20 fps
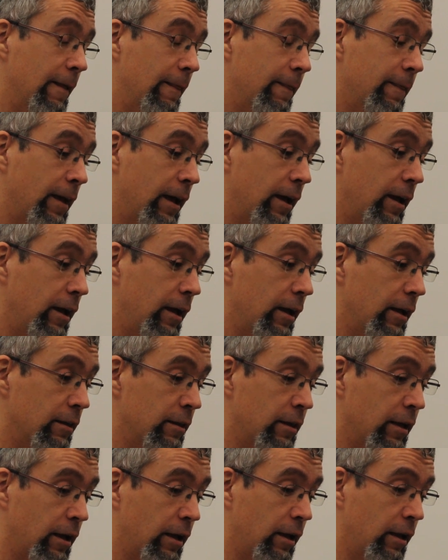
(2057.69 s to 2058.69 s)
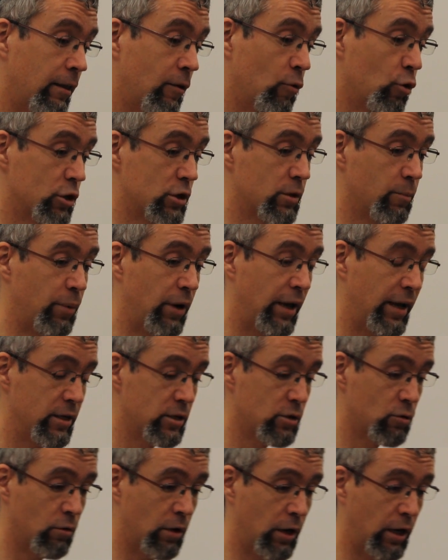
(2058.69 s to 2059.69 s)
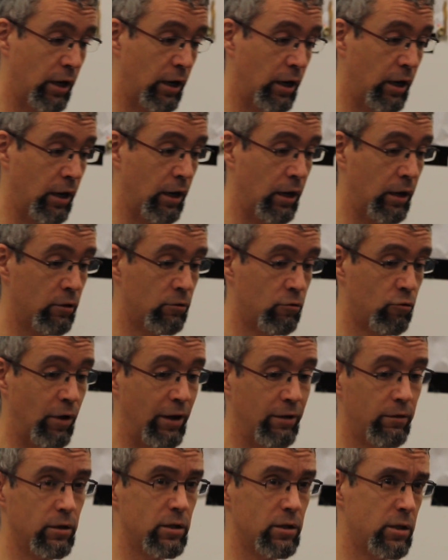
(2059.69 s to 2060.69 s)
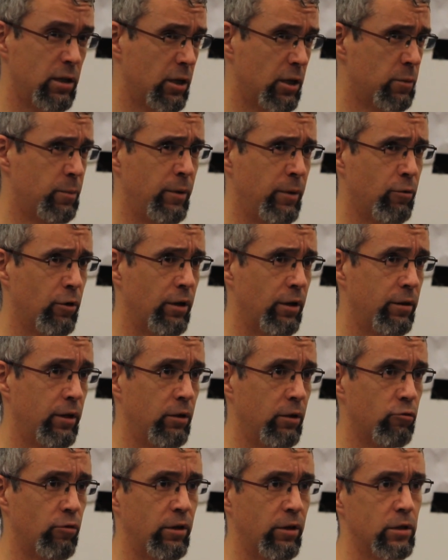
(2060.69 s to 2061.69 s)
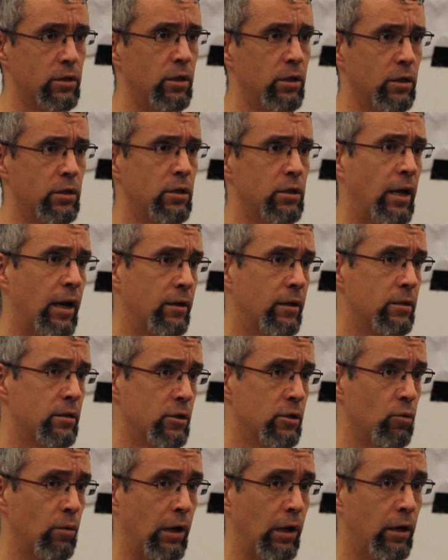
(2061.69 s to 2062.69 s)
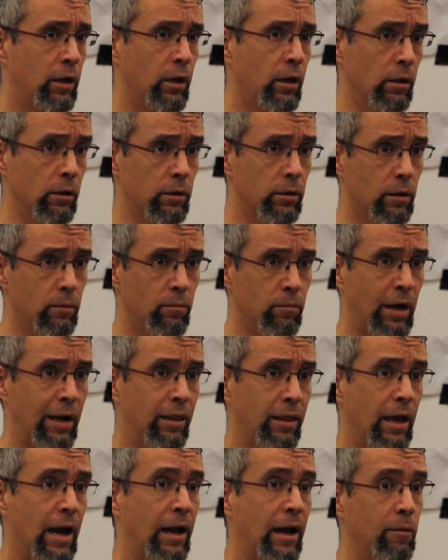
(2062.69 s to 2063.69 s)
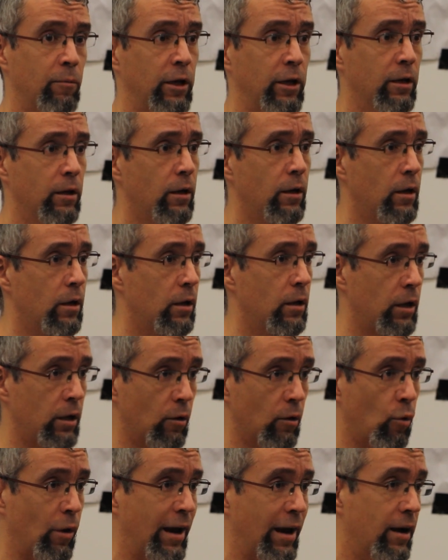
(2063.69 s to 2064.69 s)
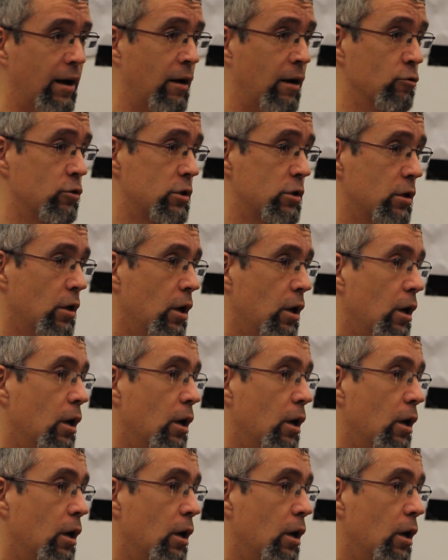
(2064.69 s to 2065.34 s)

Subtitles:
There was a place where 26 people, I think, 26 youngsters were killed by the army in a warehouse.